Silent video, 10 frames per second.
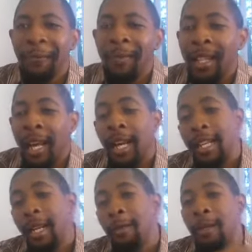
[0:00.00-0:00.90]
All right,
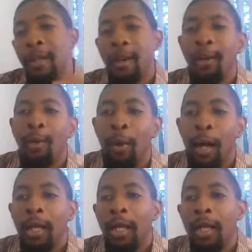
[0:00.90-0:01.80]
they want to know
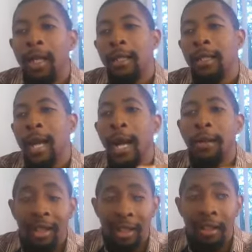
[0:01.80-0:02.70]
what is it, how's
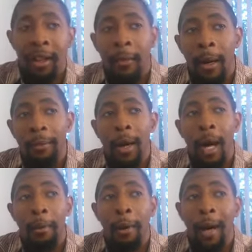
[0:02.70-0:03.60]
it going to solve my
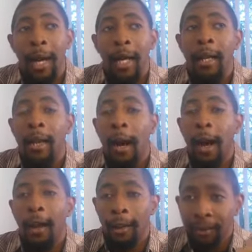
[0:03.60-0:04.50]
problem, right?
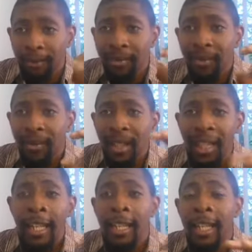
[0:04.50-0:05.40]

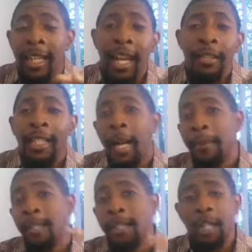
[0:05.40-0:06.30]
And the last thing I'm
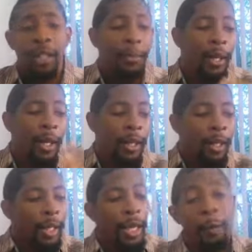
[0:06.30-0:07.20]
going to touch upon,
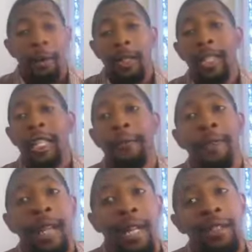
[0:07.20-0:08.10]
and once again, if you
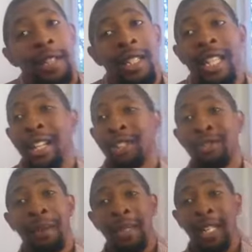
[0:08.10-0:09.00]
guys are just now
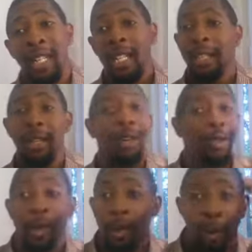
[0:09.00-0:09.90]
streaming in, you don't
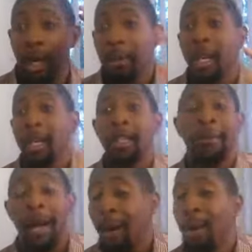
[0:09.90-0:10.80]
know what I'm talking
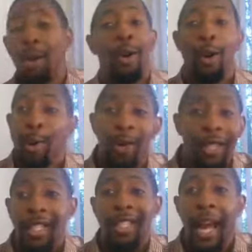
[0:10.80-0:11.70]
about, who is
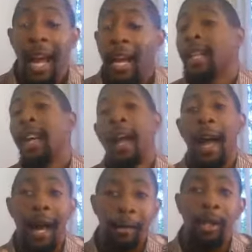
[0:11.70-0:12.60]
this guy?
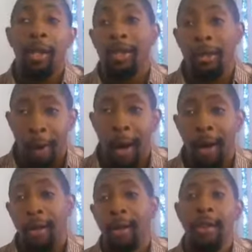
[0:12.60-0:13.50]
I'm Joseph
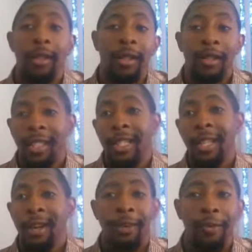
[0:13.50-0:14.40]
Walker,
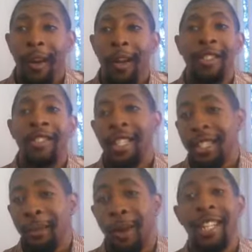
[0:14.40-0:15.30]
CEO, founder of
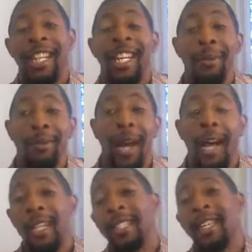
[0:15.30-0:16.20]
JT Marketing
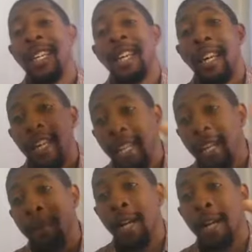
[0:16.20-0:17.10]
Enterprise, and
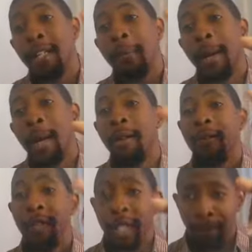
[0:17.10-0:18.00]
I'm talking
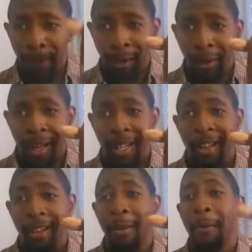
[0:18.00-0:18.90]
about this book right
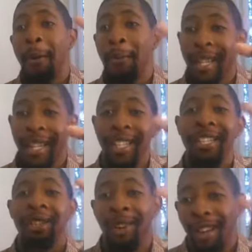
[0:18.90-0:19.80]
here by my man,
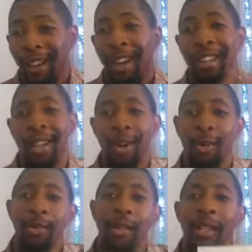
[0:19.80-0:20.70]
Grant
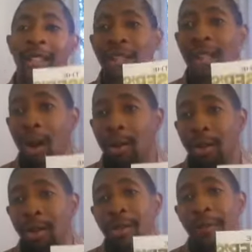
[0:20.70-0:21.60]
Cardone, The
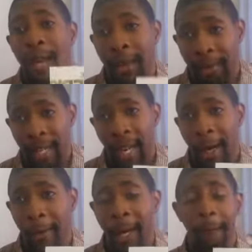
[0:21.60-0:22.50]
Closer Survival Guide, right?